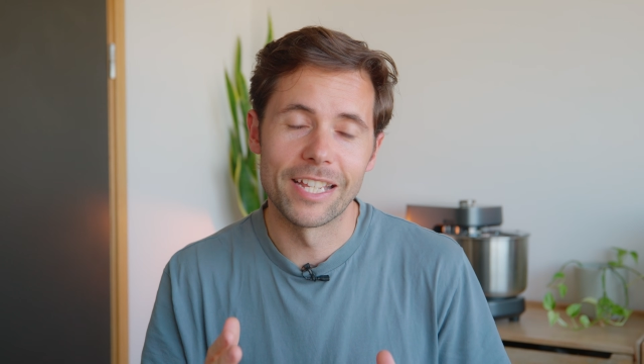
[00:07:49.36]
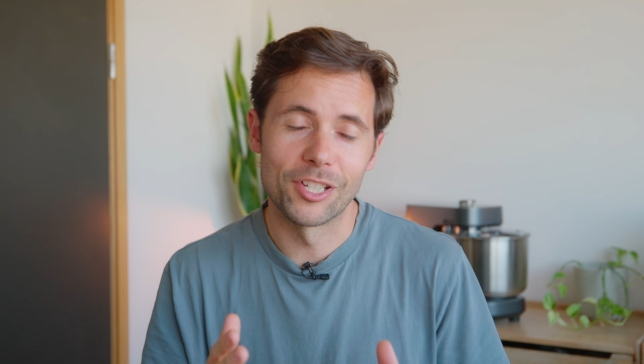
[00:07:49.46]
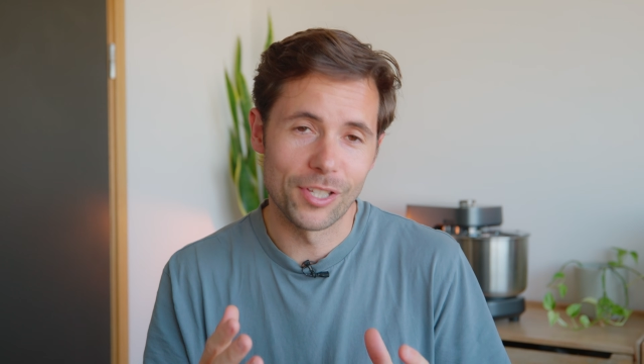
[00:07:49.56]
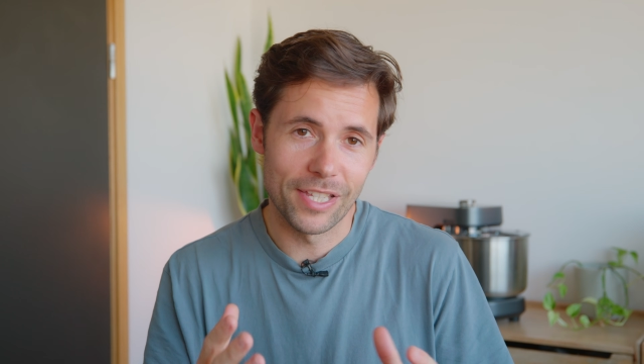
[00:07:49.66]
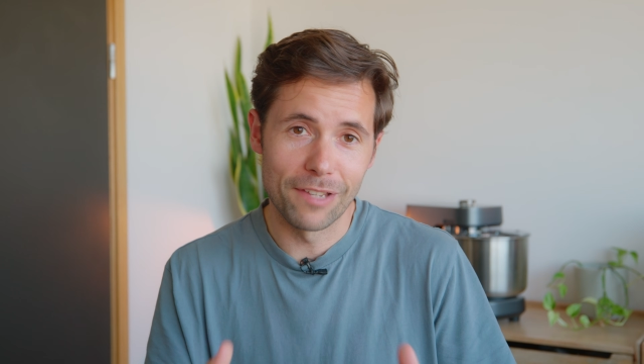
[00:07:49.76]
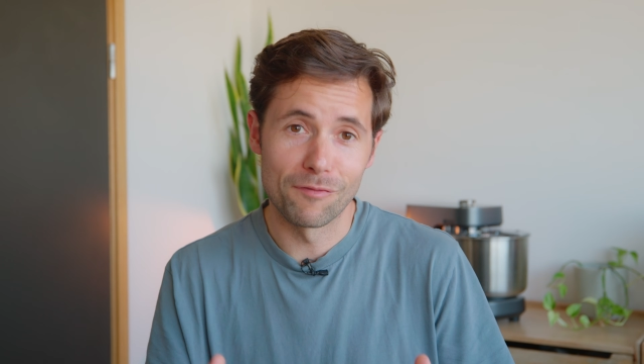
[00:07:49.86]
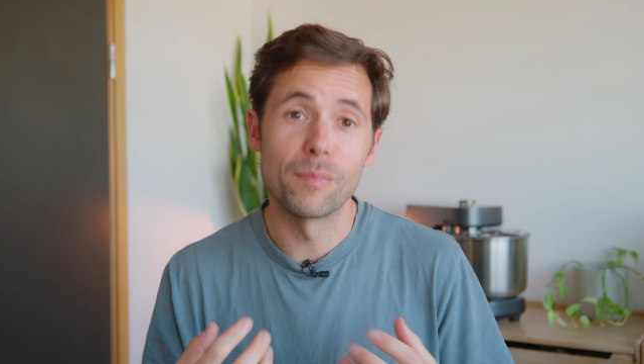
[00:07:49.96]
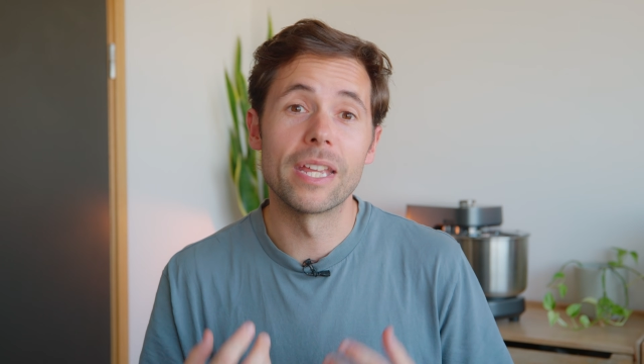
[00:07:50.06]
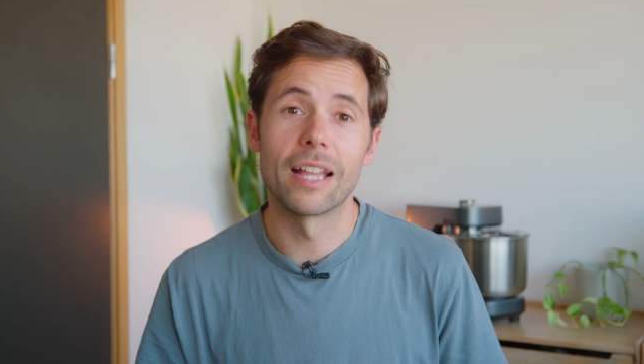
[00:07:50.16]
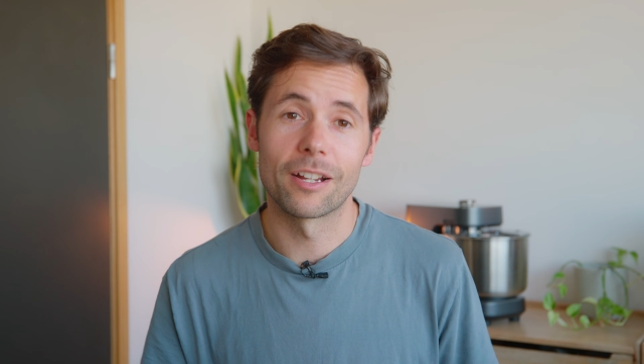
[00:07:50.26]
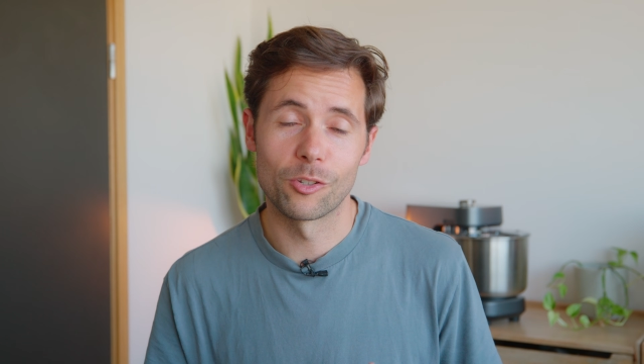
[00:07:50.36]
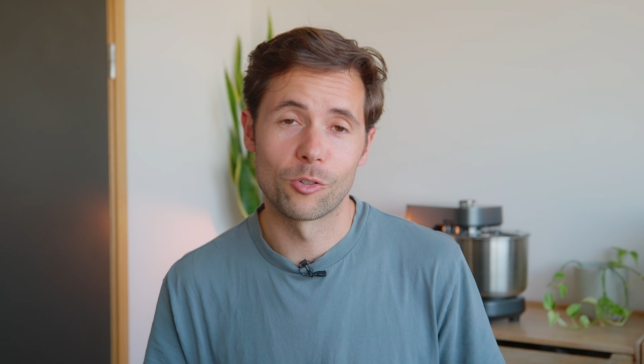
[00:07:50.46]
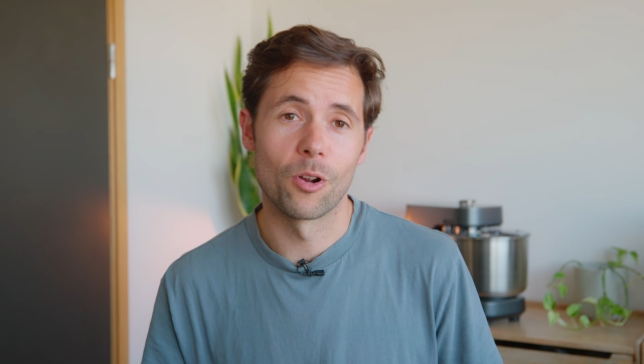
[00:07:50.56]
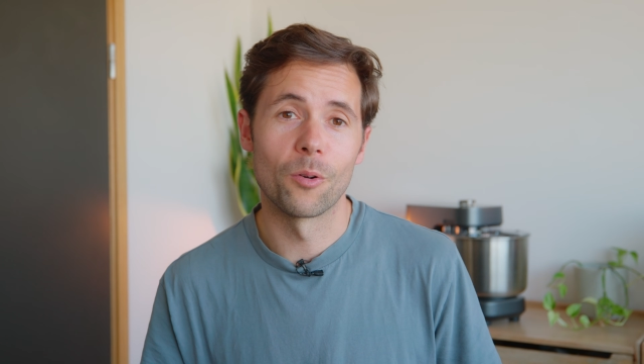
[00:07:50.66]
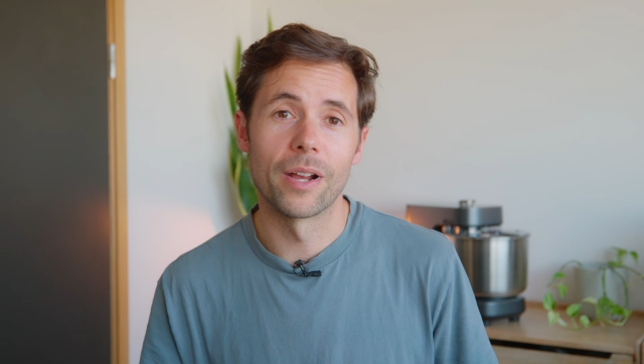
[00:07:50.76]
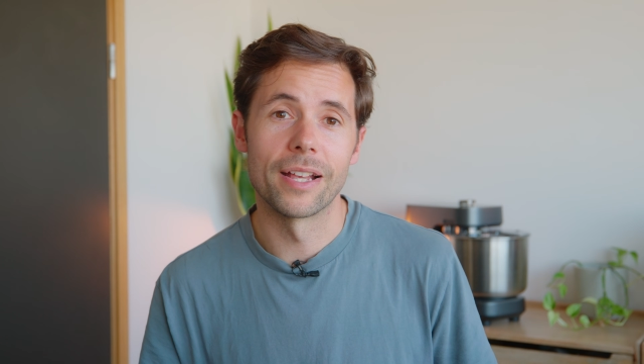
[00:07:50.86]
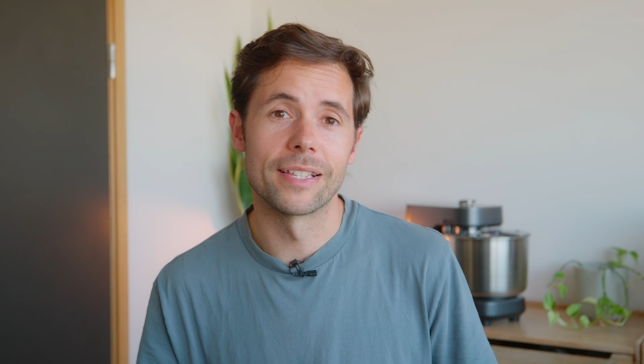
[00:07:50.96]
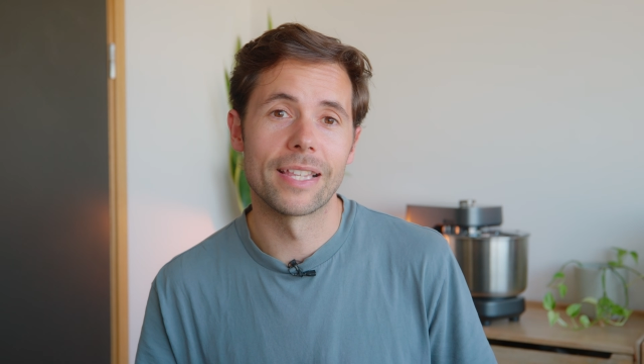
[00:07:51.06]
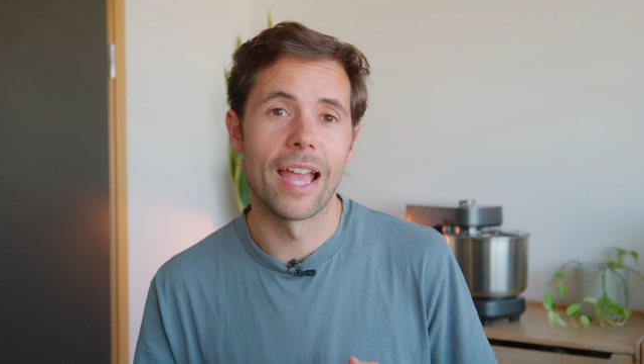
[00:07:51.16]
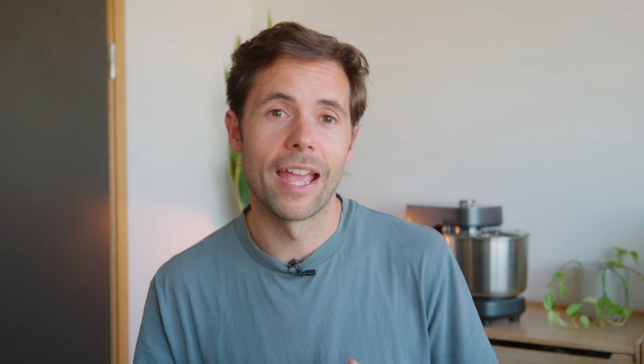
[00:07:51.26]
it just gives me that control
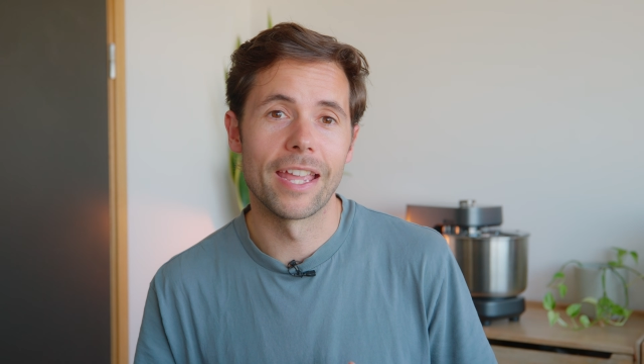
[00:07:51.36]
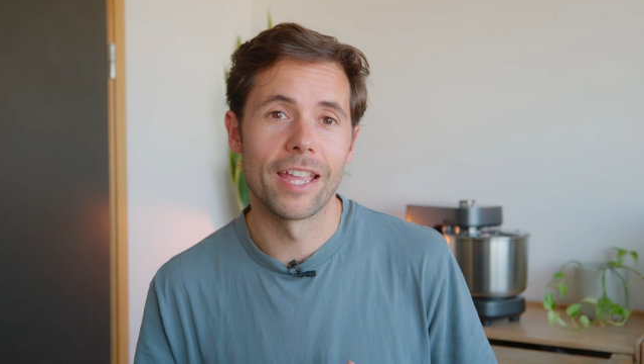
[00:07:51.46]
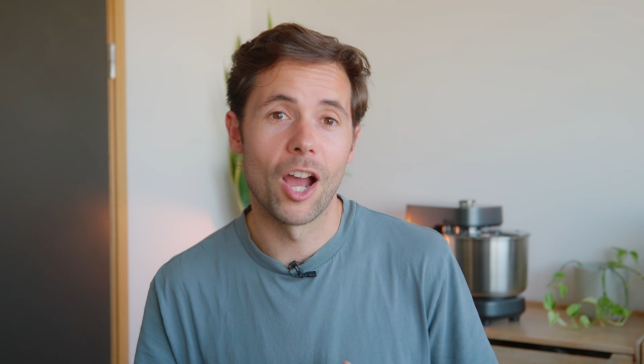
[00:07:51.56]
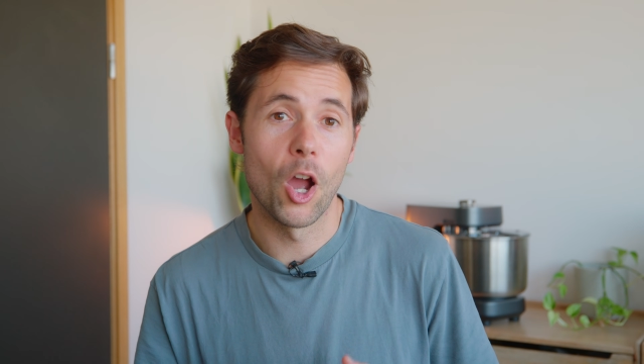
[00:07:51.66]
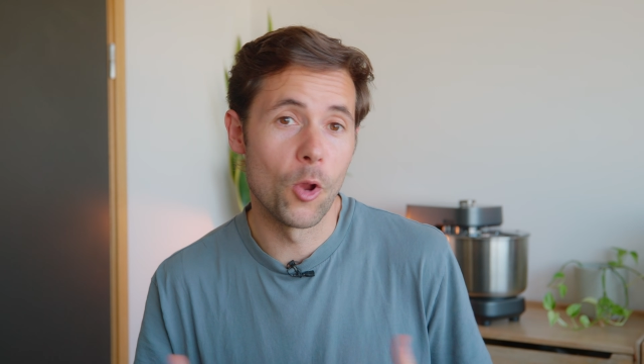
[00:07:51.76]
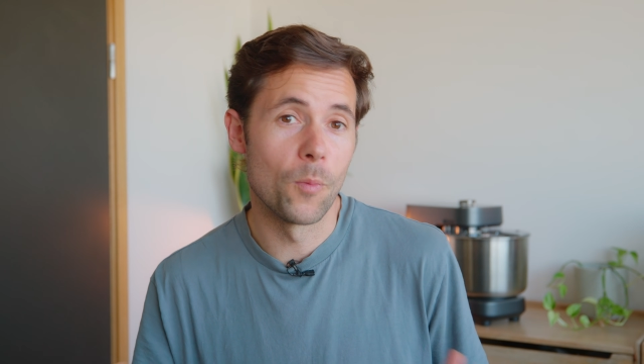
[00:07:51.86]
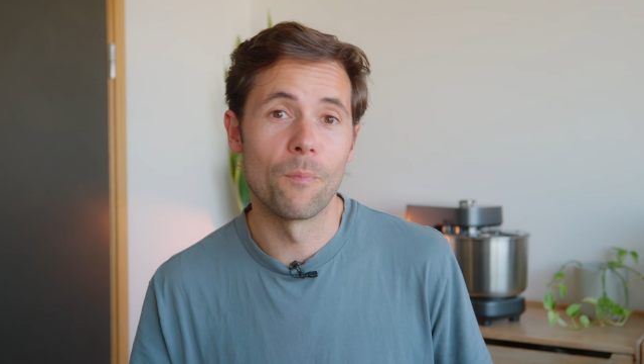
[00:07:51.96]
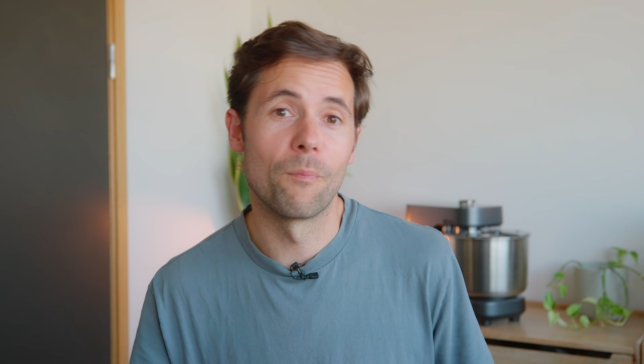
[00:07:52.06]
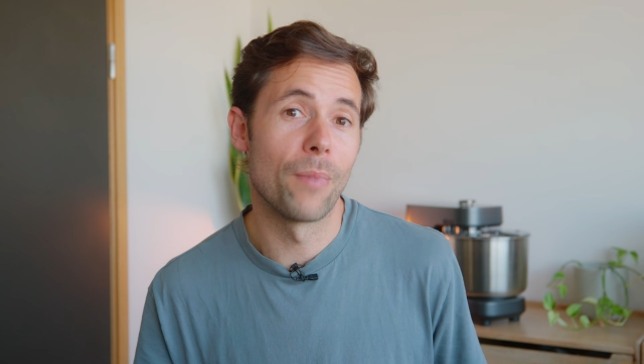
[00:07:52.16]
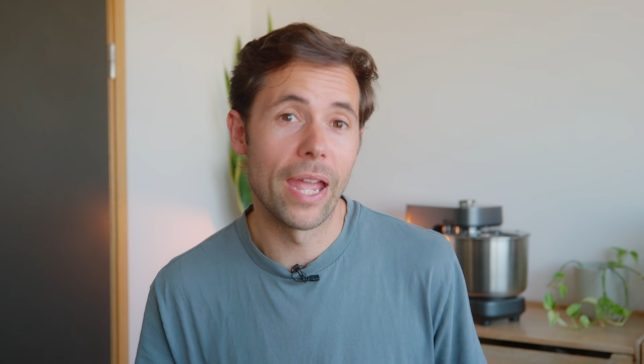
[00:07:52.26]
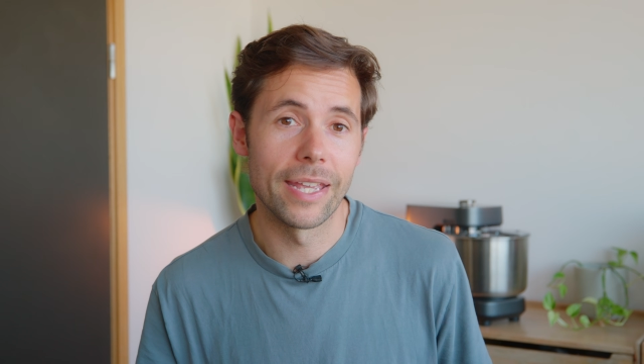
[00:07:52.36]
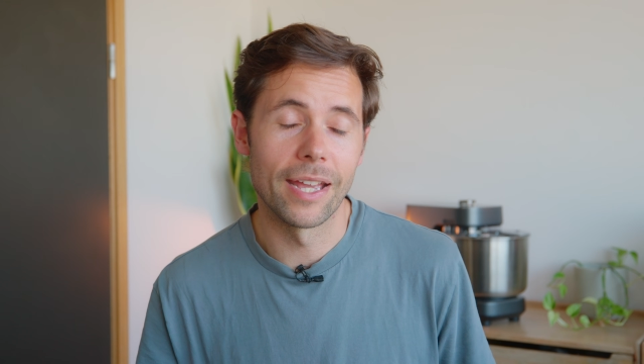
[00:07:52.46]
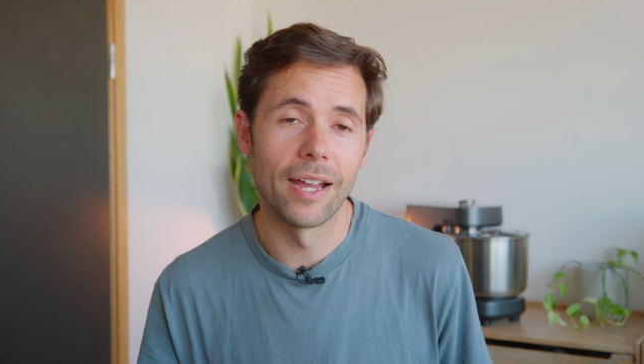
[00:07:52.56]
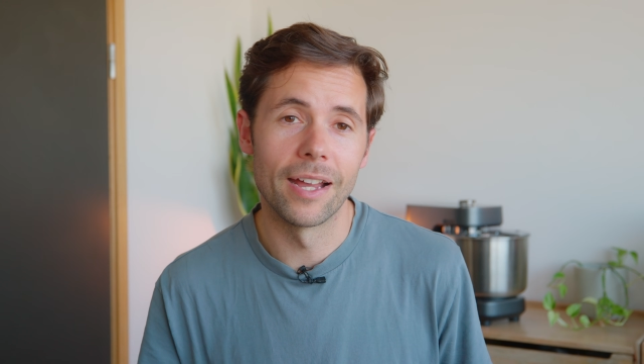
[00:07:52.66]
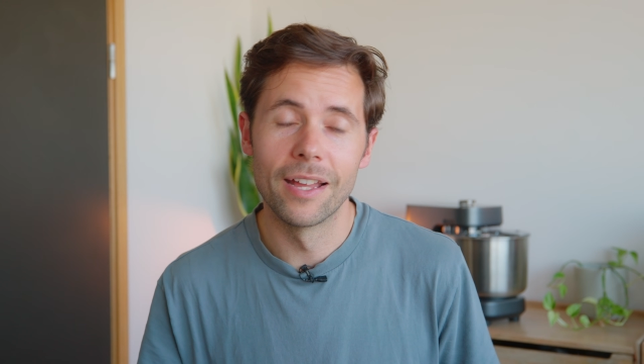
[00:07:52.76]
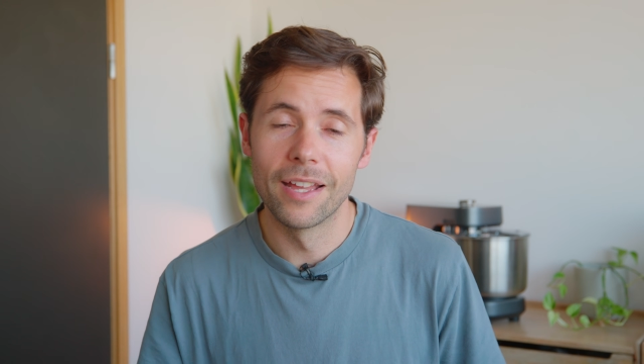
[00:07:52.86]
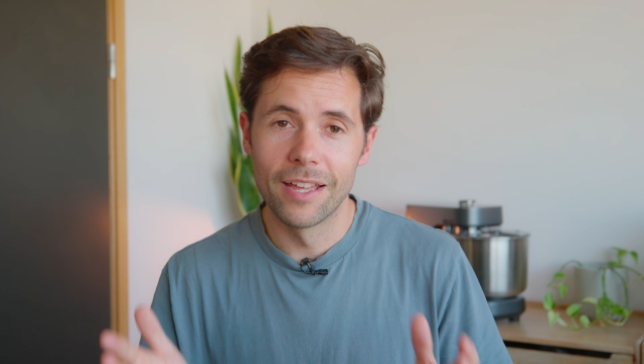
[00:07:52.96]
as a home baker